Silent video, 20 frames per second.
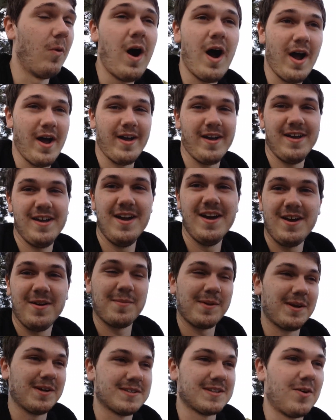why,
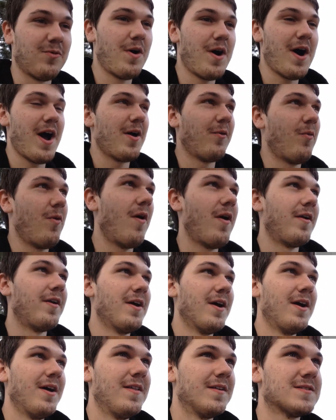because I
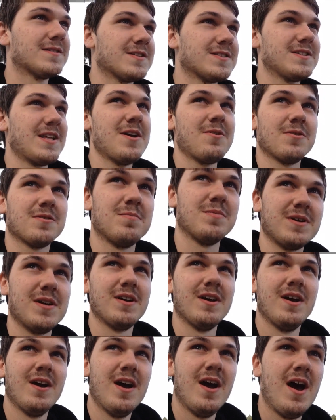want this to stay with
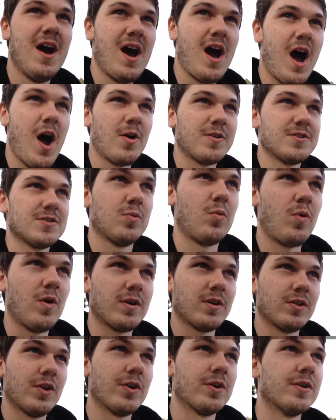me. I just
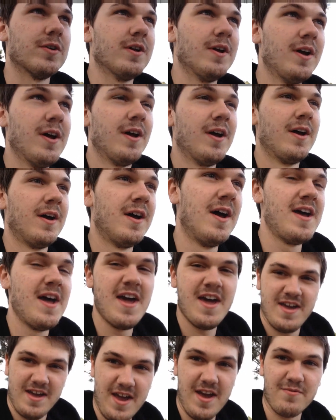want to learn
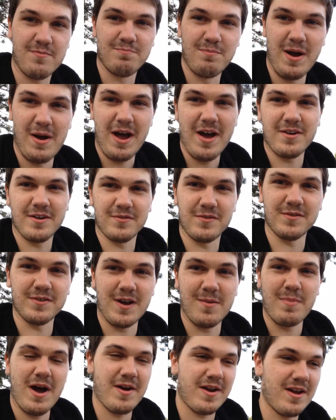
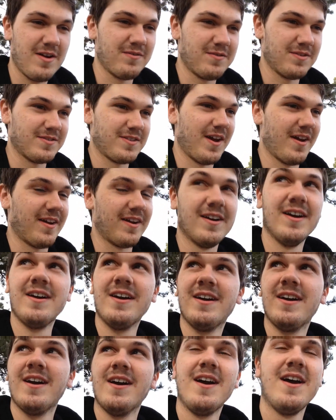about everything.
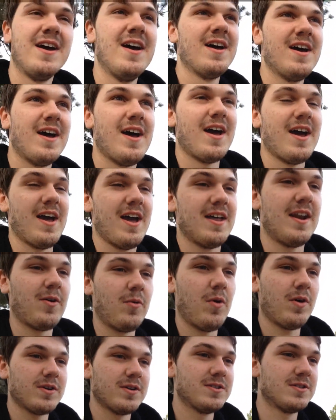And
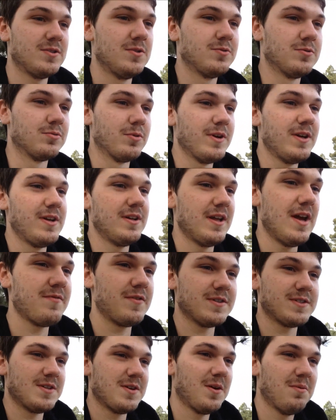I wanted to read
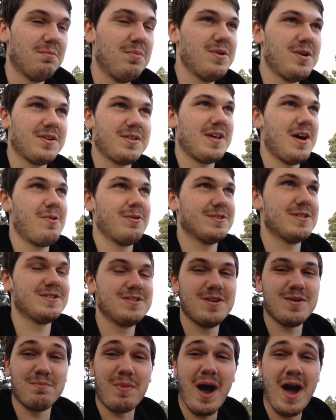every single book that was
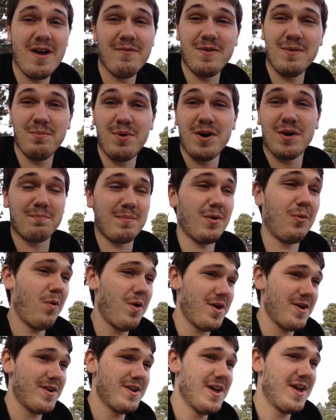in there, buy every book, but
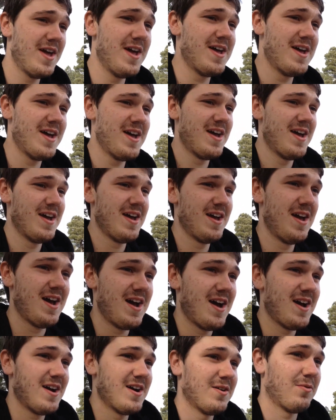
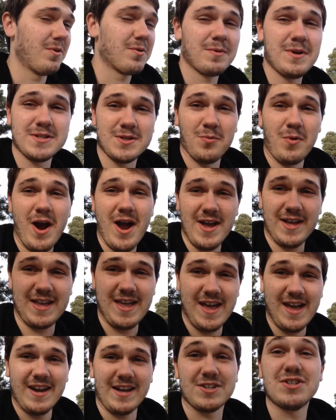one reason why I
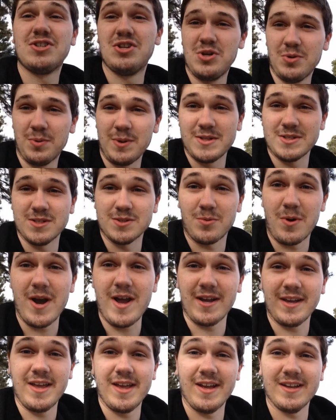can't, actually two reasons
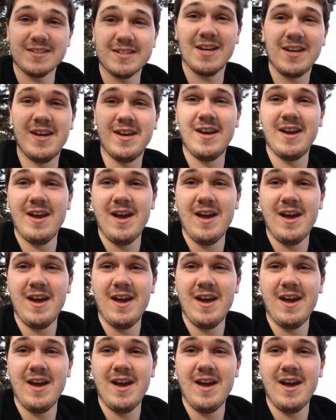why I can't,